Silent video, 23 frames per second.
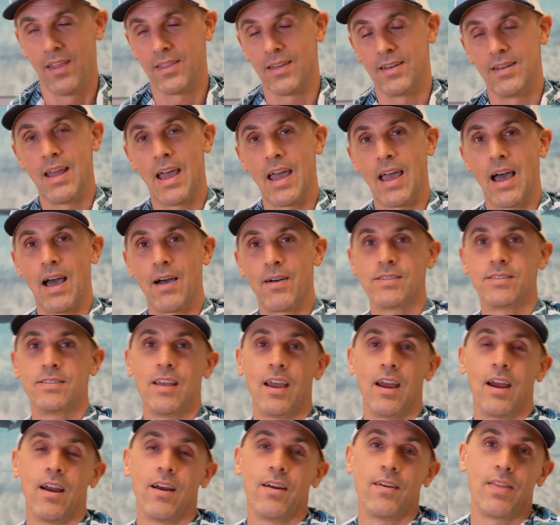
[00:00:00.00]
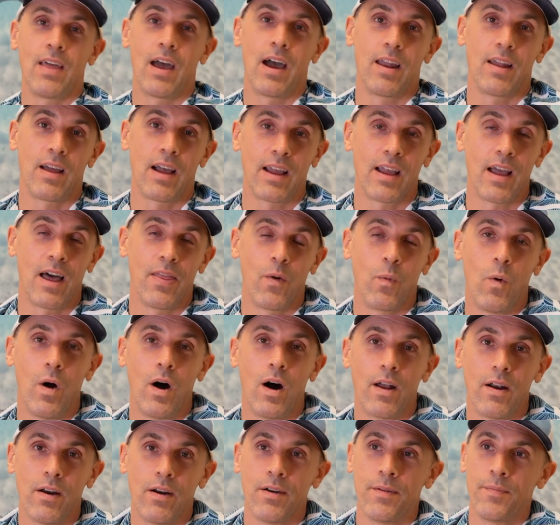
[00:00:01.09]
the day I was there that I got in the
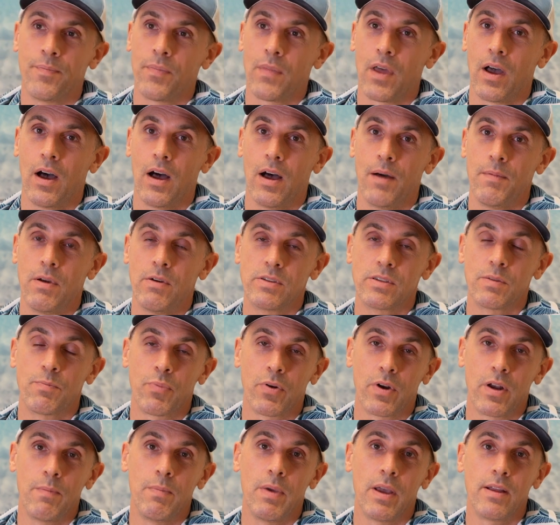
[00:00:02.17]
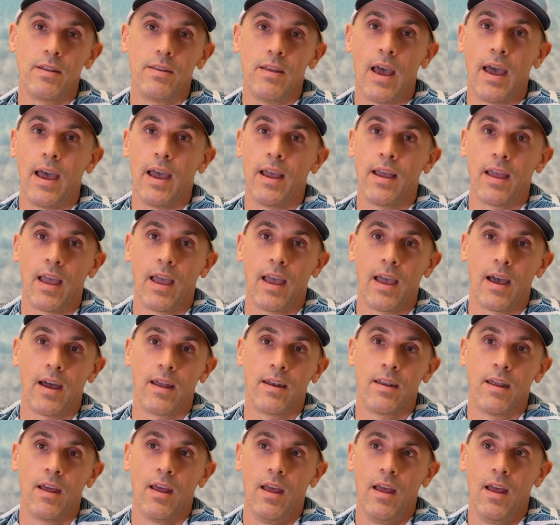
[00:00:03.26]
water, it was a pretty big day.
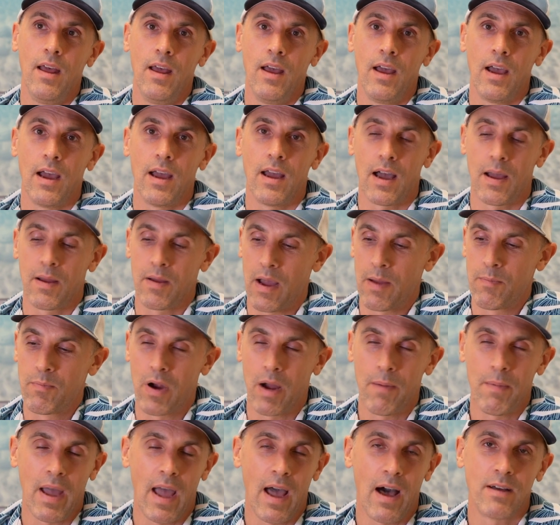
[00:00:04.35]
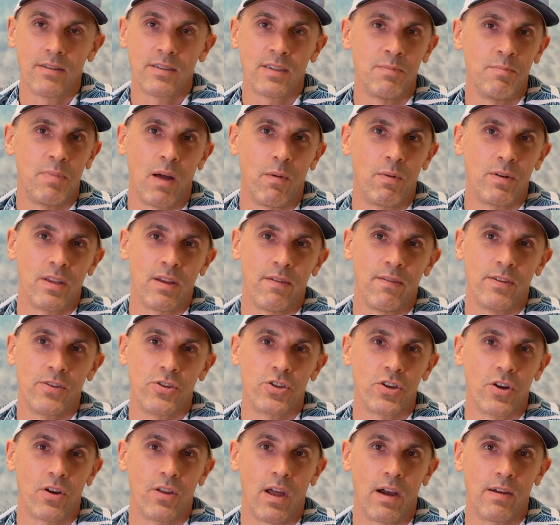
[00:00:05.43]
And I brought my housing, but I wasn't even
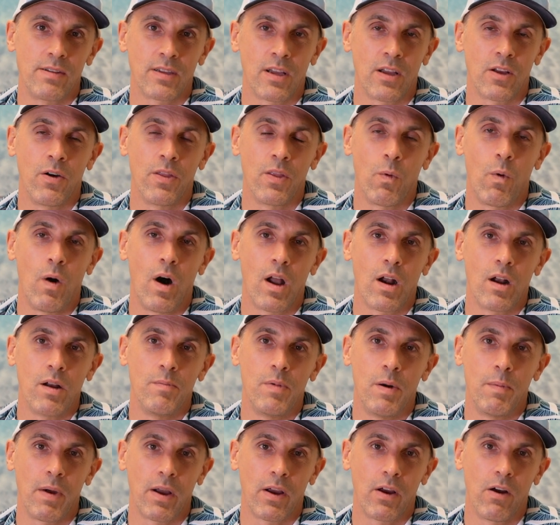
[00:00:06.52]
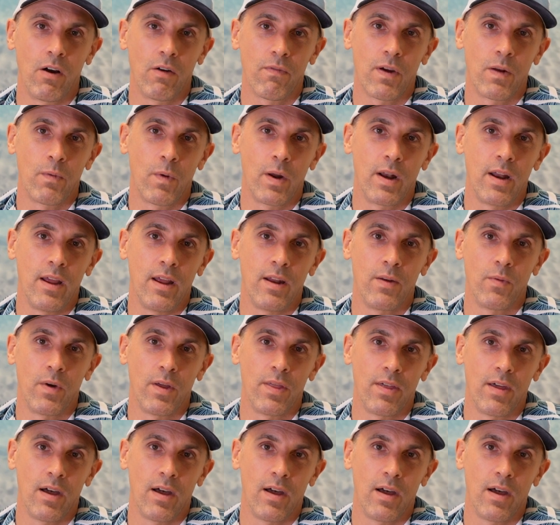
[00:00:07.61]
sure that I was gonna go in the water. But my girlfriend went in with